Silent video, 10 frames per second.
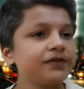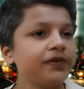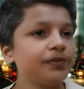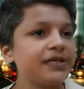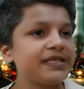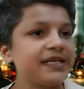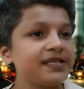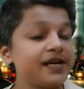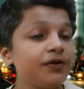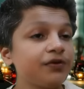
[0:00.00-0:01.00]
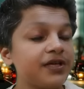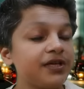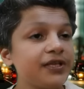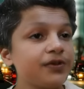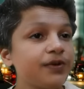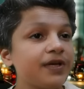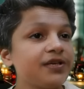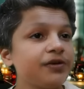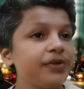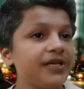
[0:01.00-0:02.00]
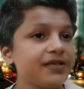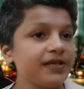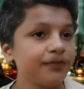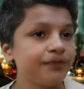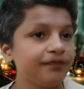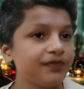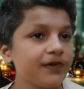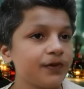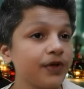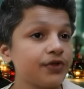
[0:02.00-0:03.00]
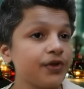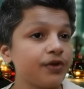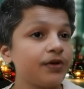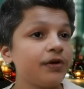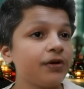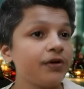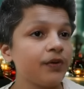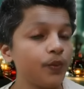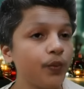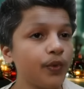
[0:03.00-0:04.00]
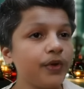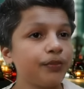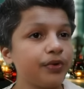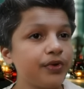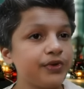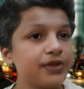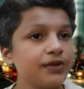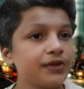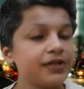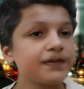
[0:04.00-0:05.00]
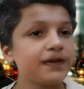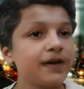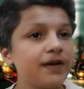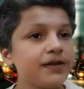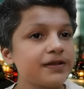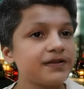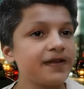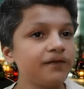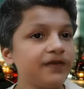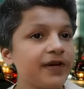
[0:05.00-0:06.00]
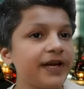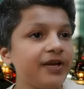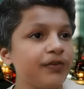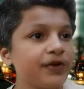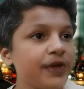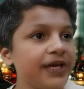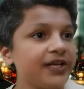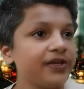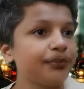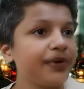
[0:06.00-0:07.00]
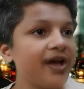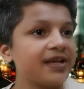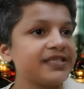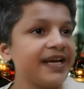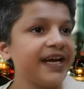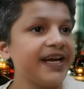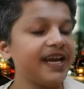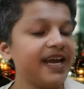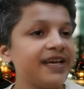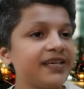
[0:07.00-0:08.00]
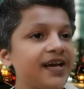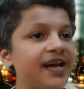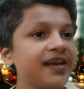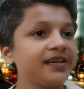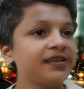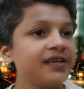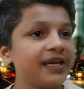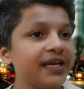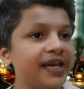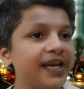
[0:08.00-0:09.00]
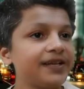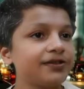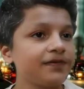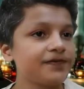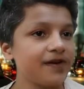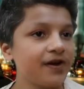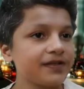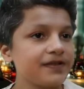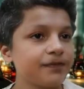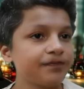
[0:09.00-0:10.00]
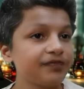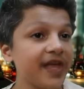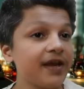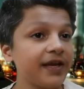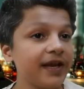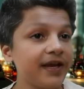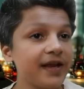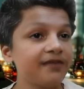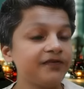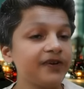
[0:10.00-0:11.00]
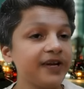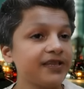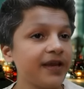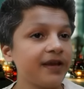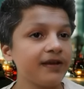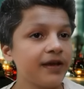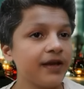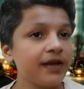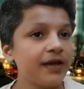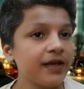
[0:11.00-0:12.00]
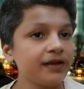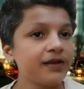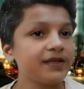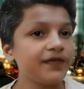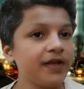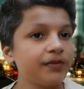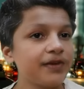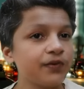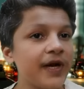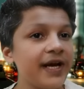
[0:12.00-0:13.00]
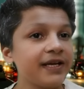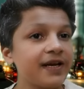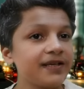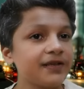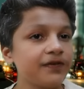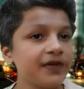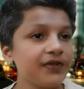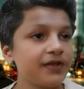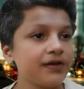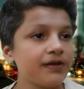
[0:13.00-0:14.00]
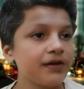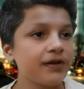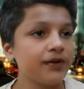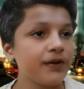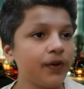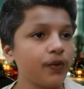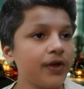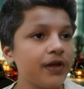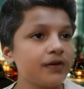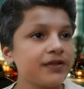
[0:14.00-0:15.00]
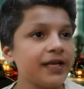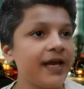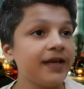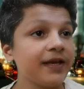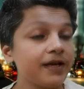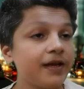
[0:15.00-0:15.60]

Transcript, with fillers: film is set around 3200 BC, which would put this somewhere in between the Bronze area and the Iron Age of Swords. And again, everything in this film is very artificial. No one looks like